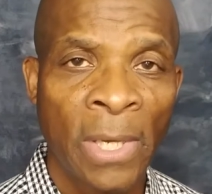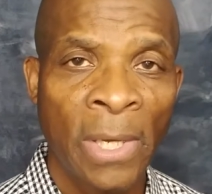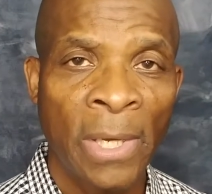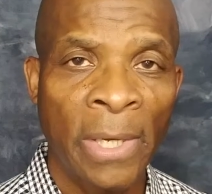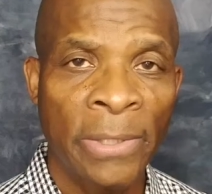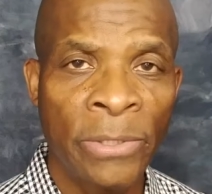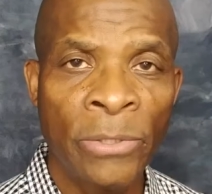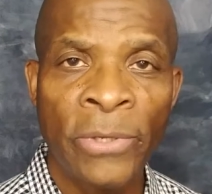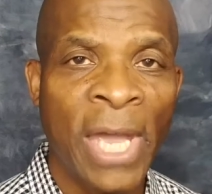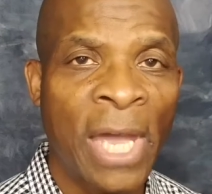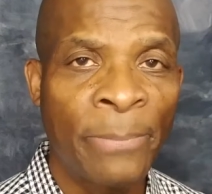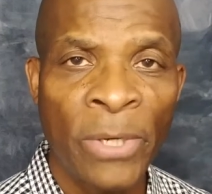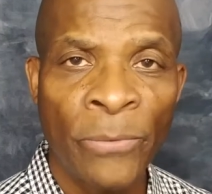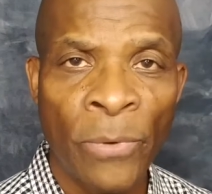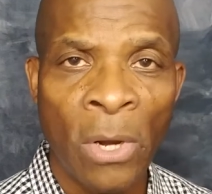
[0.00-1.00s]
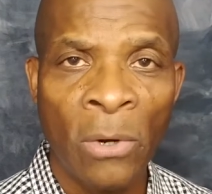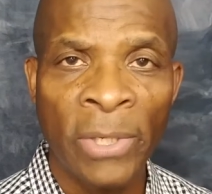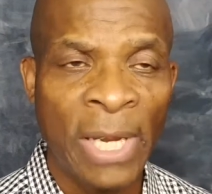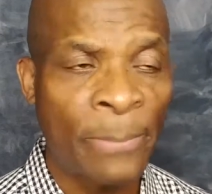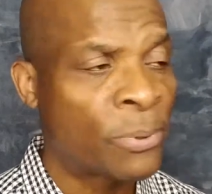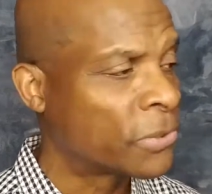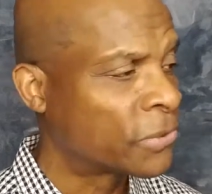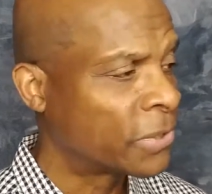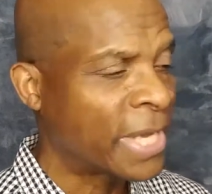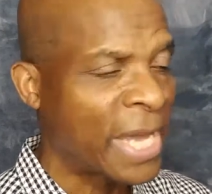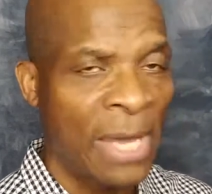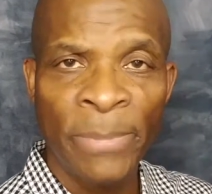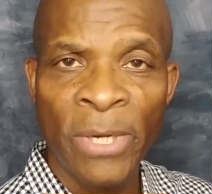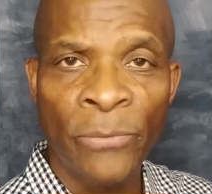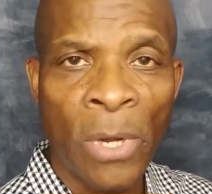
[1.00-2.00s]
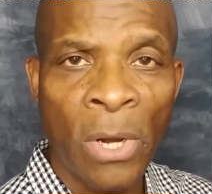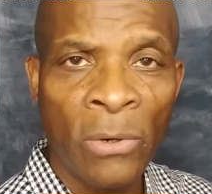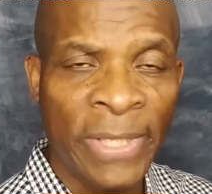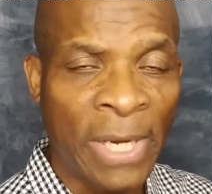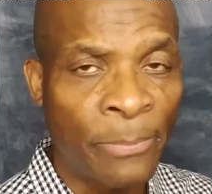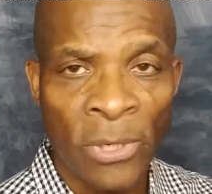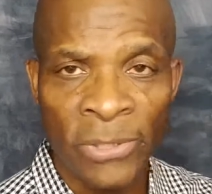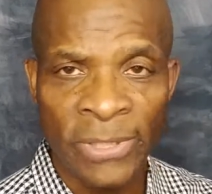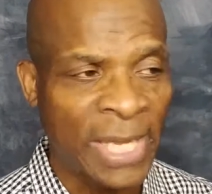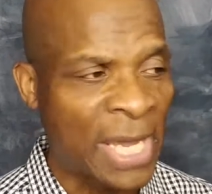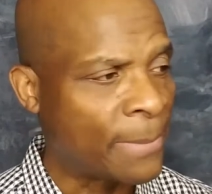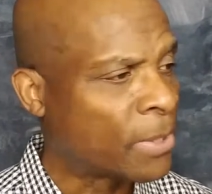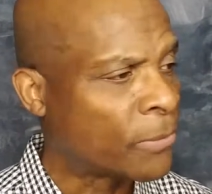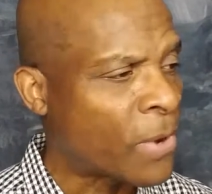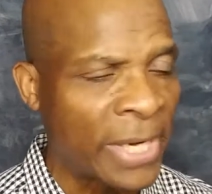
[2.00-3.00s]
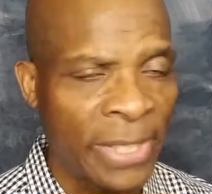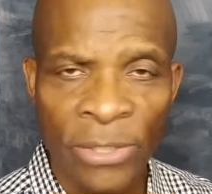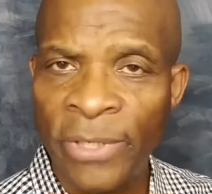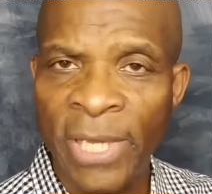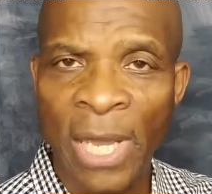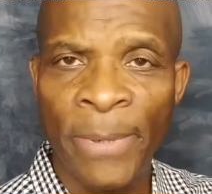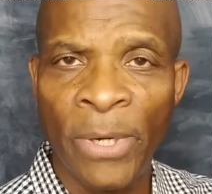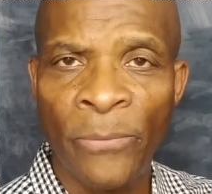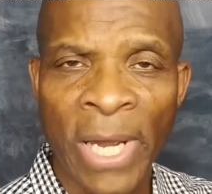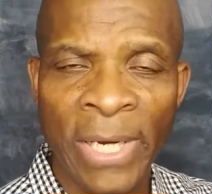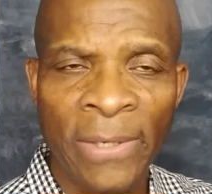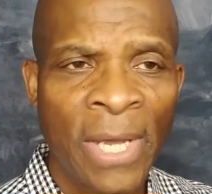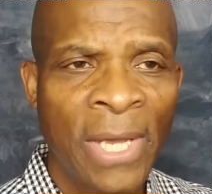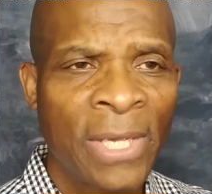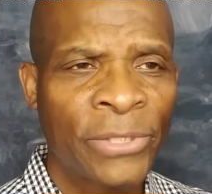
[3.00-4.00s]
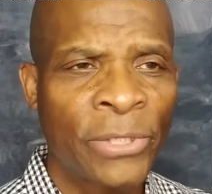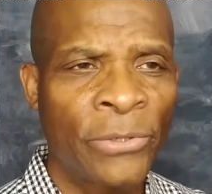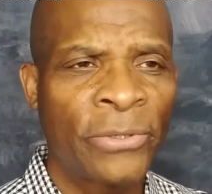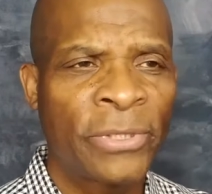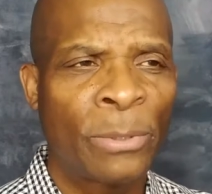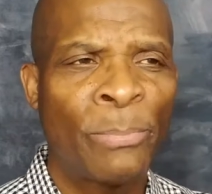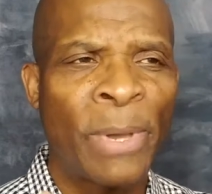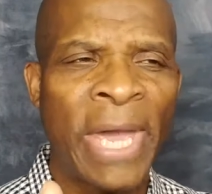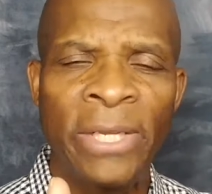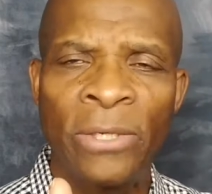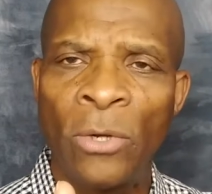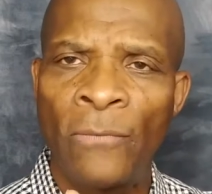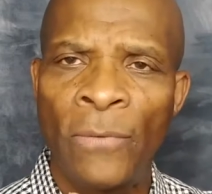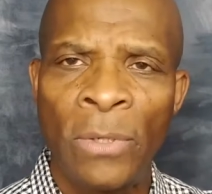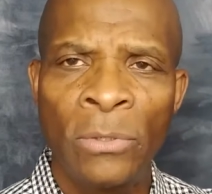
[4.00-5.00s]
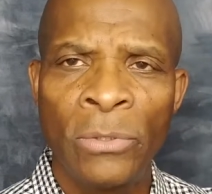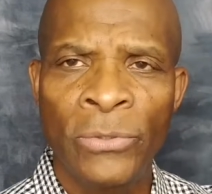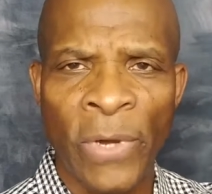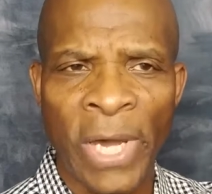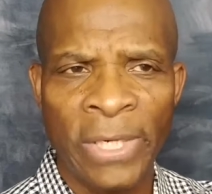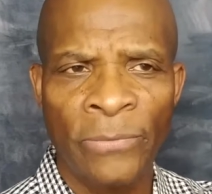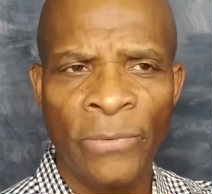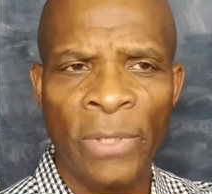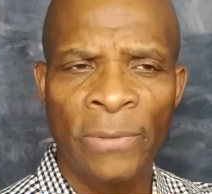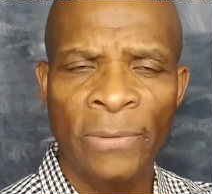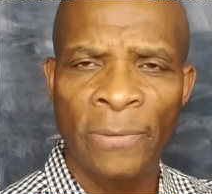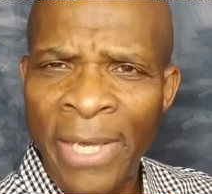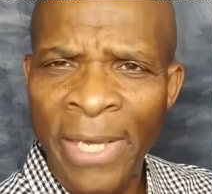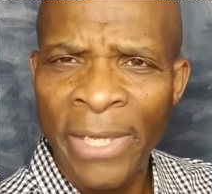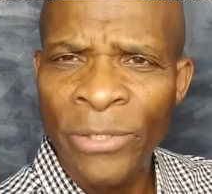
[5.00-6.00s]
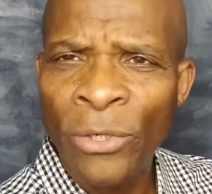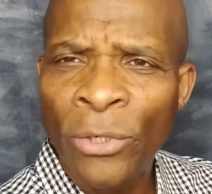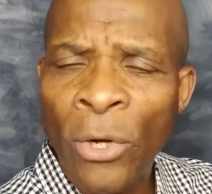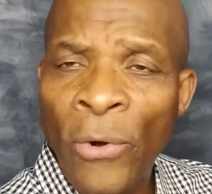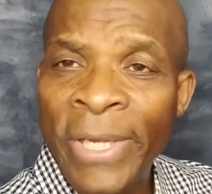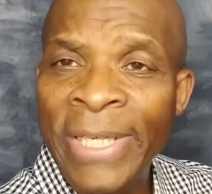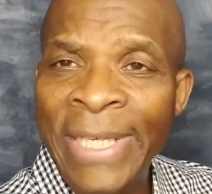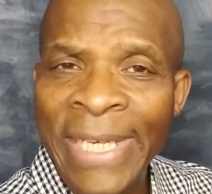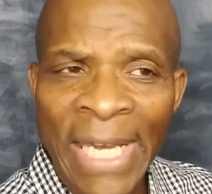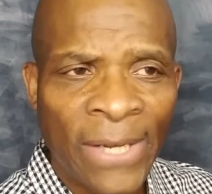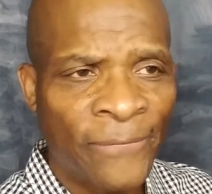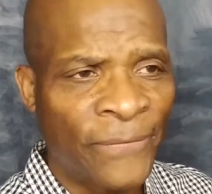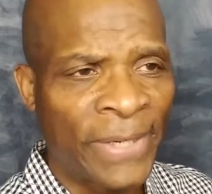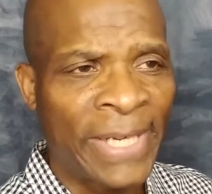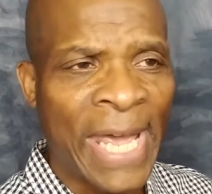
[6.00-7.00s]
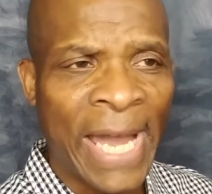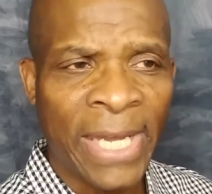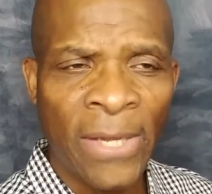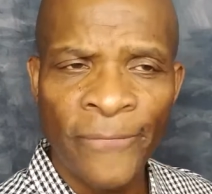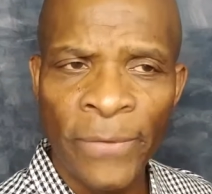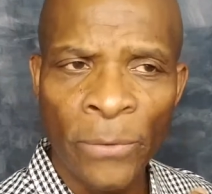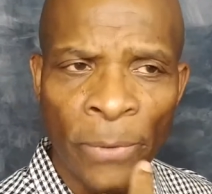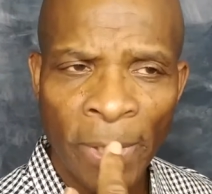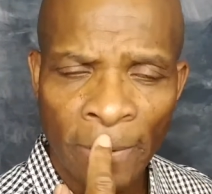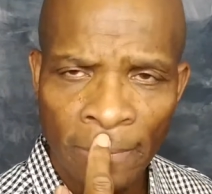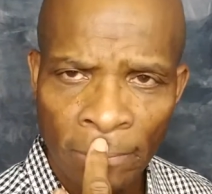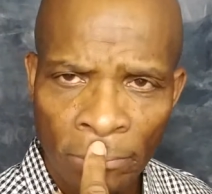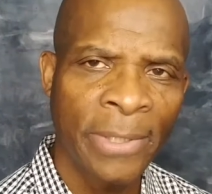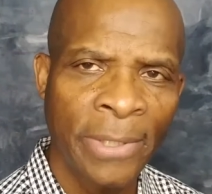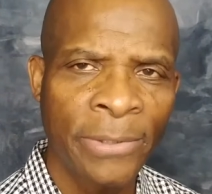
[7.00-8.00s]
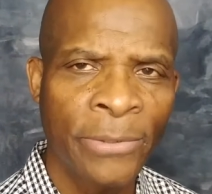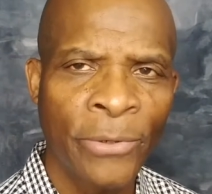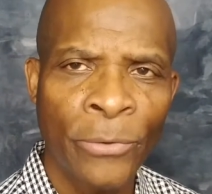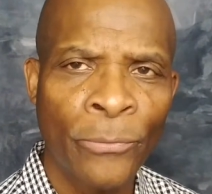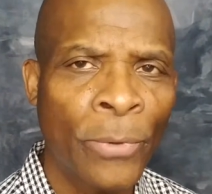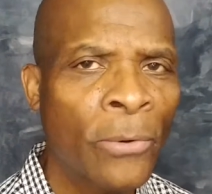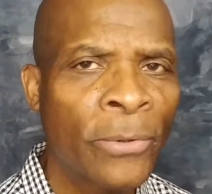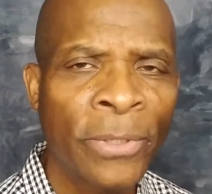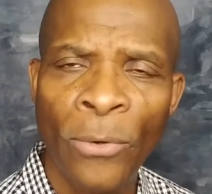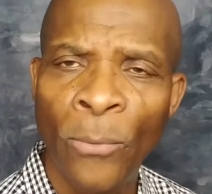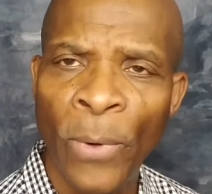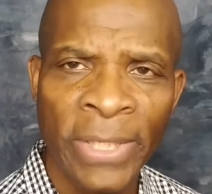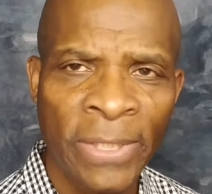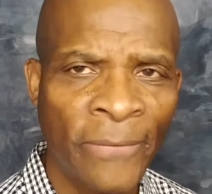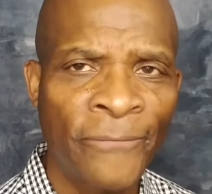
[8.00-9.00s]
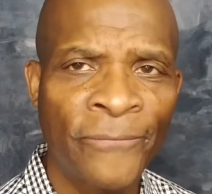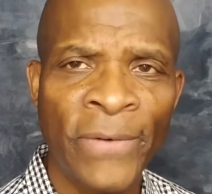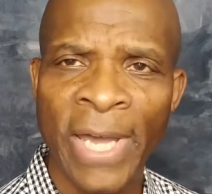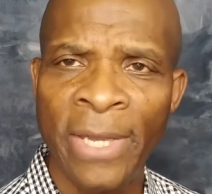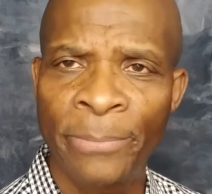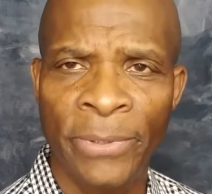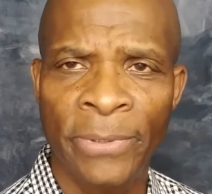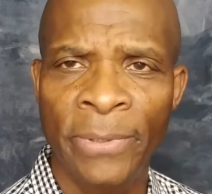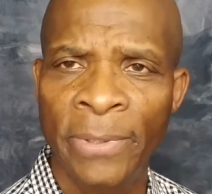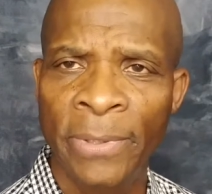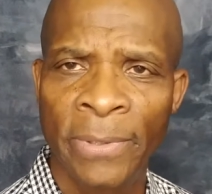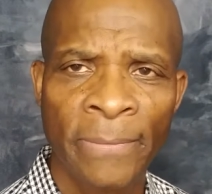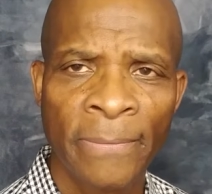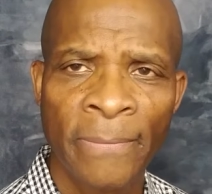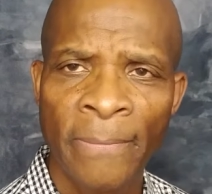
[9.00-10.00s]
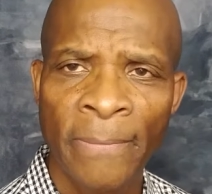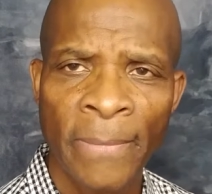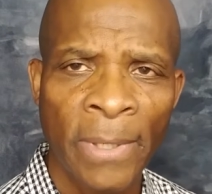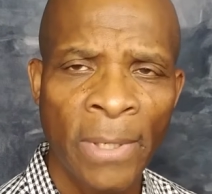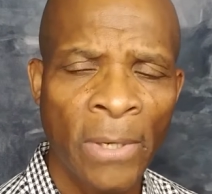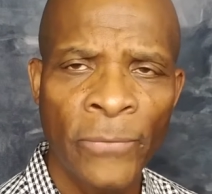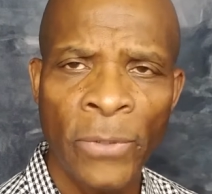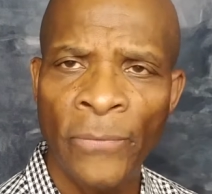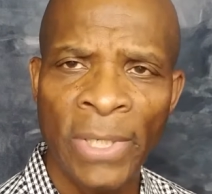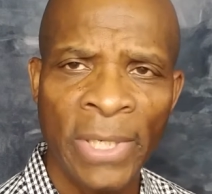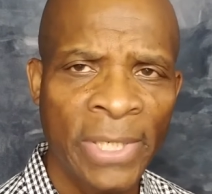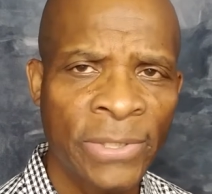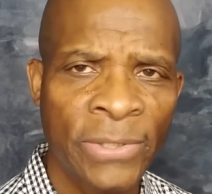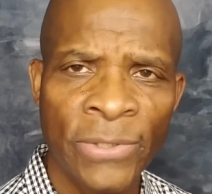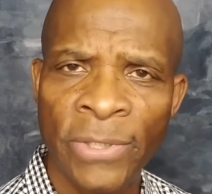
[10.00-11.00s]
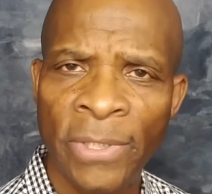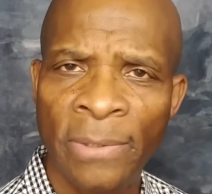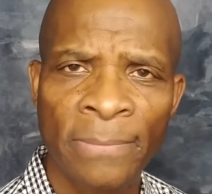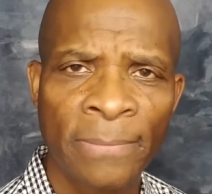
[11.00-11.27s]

you can't be wrong and that person can't be wrong and that person can't be right and you can't be right. So you're debating over who's right and wrong. And you're going nick for nack, if you will. And you're eroding away the fiber of your relationship